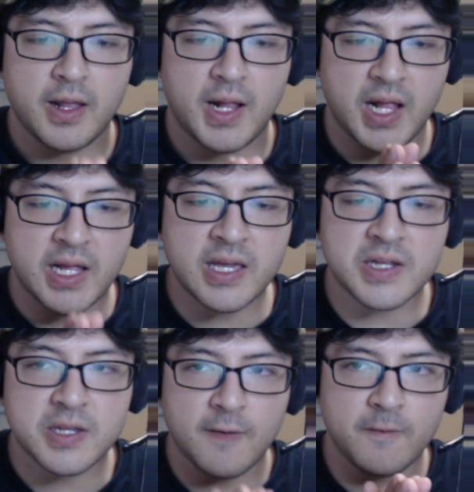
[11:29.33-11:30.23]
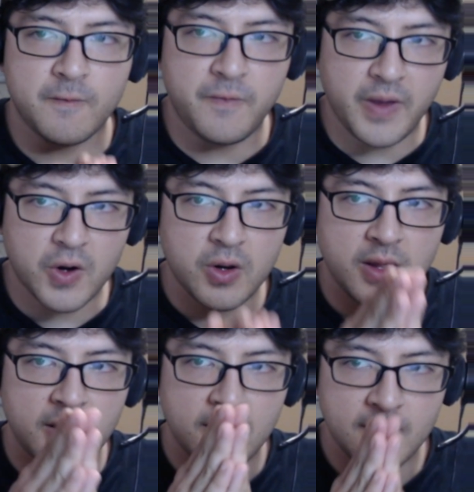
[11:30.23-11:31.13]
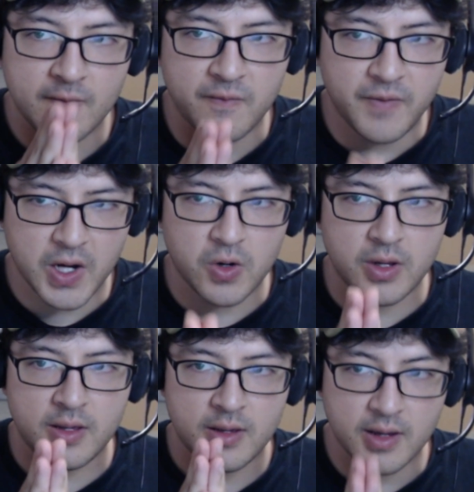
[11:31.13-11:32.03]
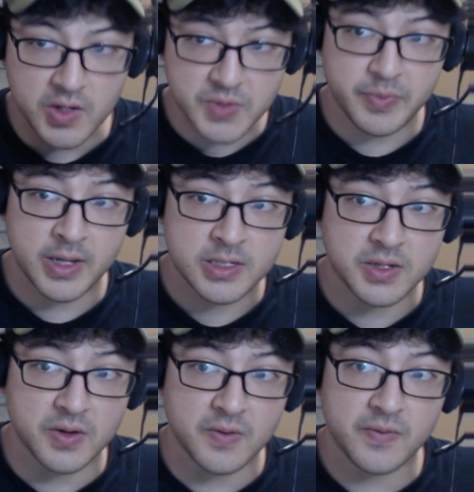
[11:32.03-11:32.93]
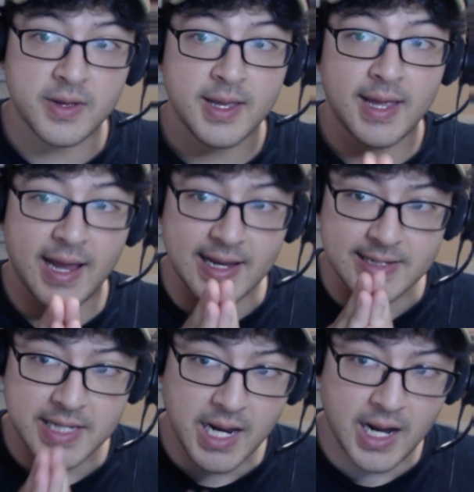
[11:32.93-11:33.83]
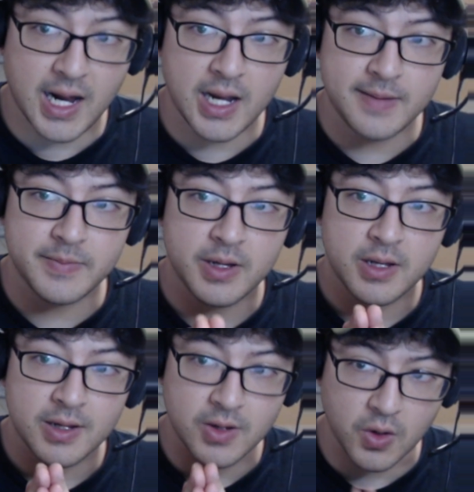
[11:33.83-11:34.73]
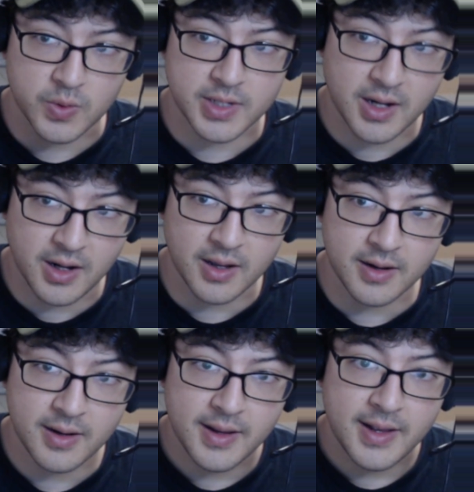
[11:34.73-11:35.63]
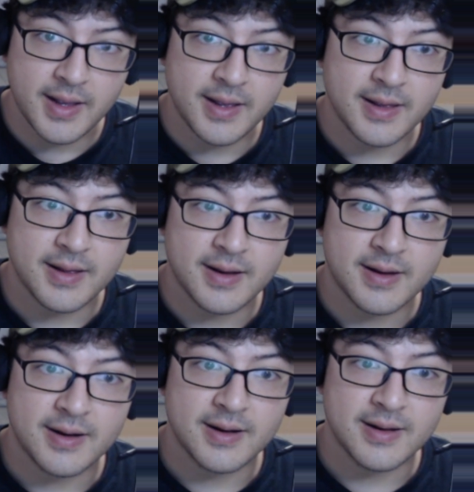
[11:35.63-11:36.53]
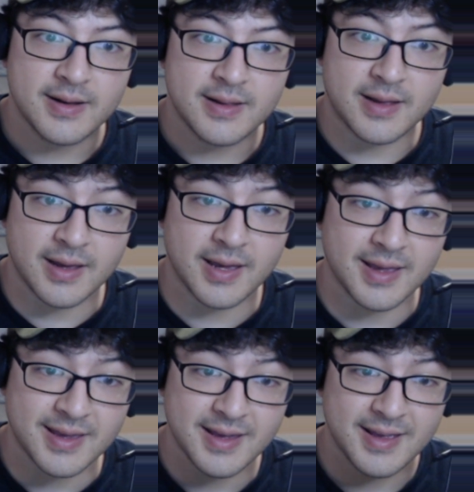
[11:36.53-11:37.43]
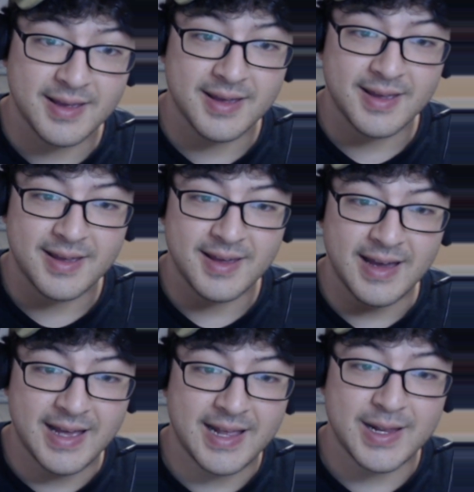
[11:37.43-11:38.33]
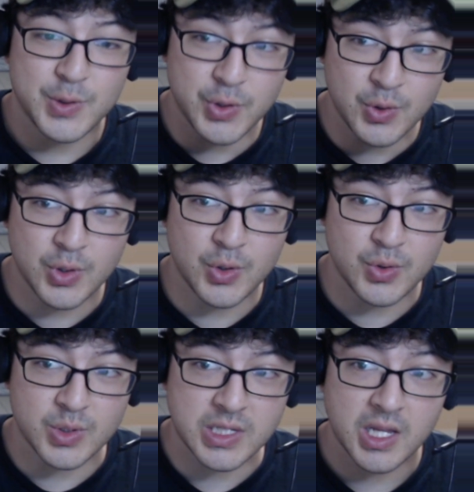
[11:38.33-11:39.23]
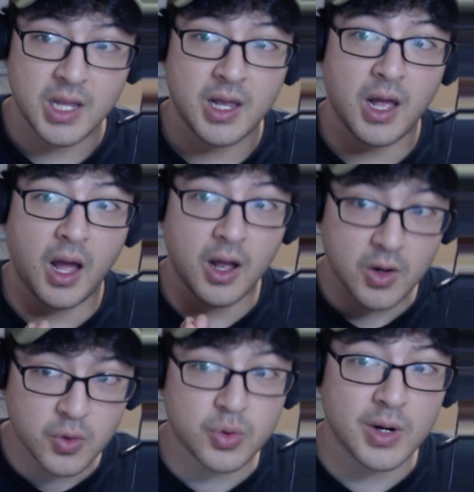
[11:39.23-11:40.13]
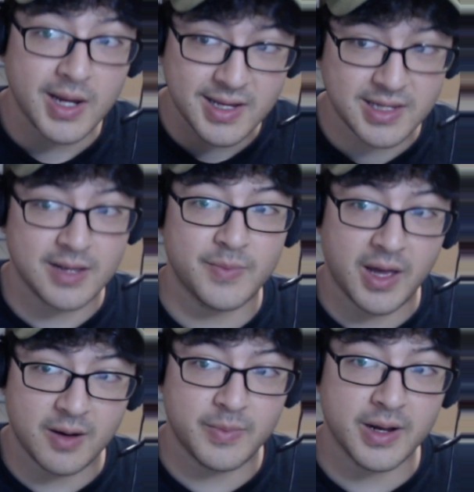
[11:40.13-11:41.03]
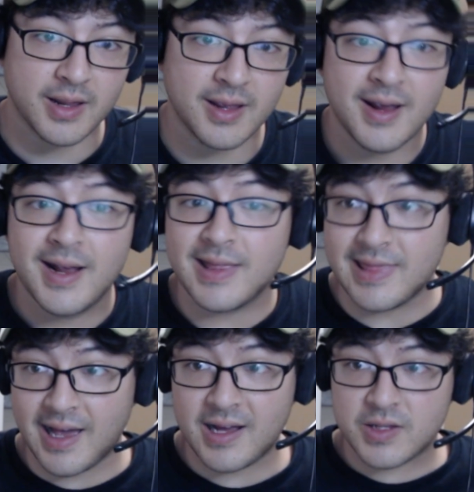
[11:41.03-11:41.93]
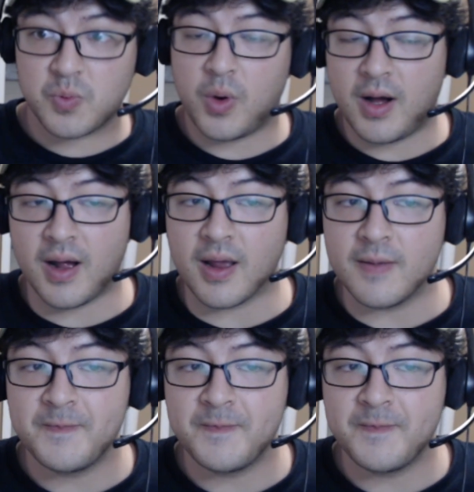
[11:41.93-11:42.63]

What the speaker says: it gets very very expensive as time goes on. Like you lose a crazy amount of money. That's why